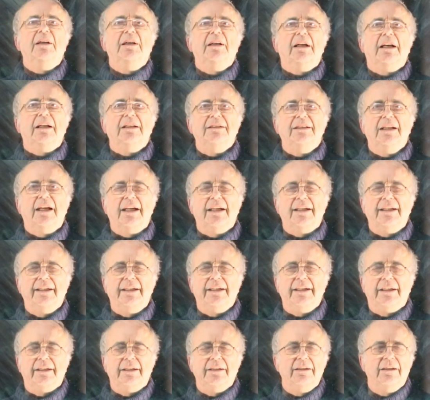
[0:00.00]
a
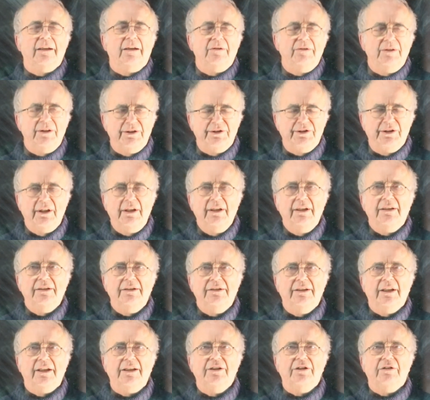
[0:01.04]
technique known as
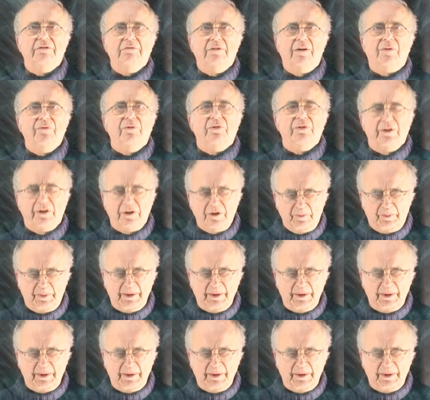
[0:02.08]
data envelope